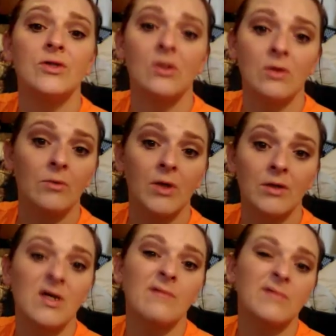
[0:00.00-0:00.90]
still in
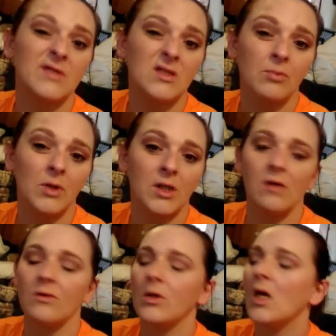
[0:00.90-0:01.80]
wintertime. It's still pretty
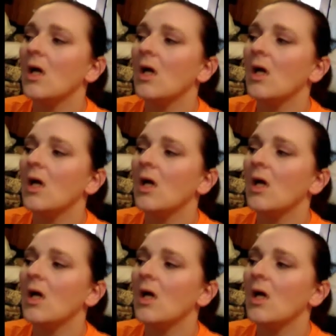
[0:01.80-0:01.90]
cold.